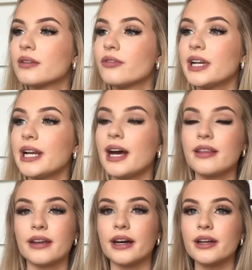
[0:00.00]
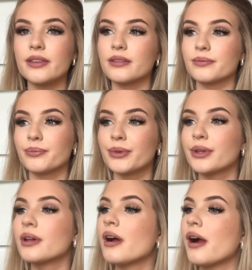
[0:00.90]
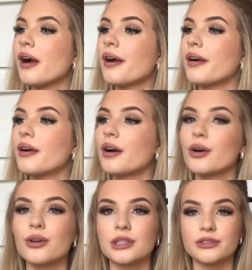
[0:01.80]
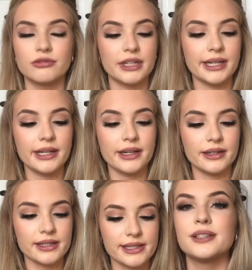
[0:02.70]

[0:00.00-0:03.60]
Really like that. Colour's really nice.